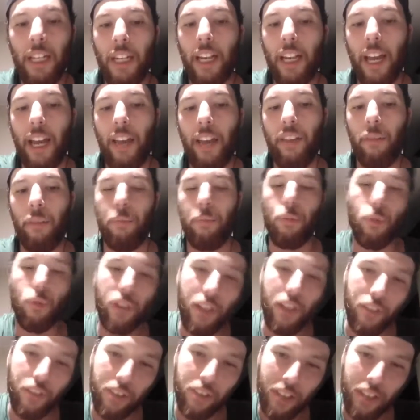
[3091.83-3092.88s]
and then
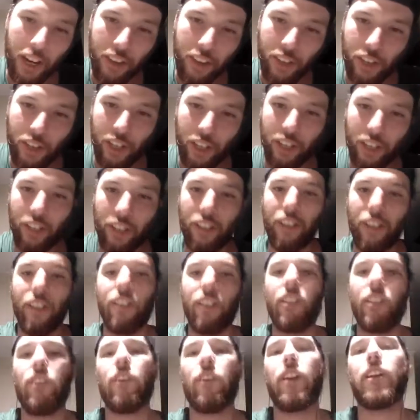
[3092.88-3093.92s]
pour it on the side of the jigger.
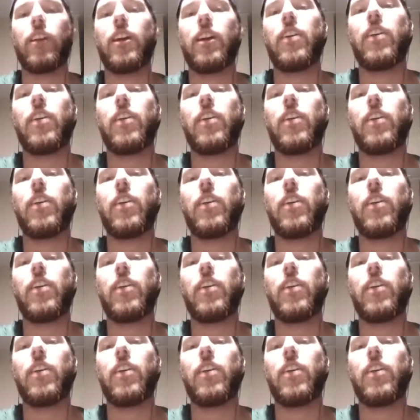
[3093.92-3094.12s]
And you've got to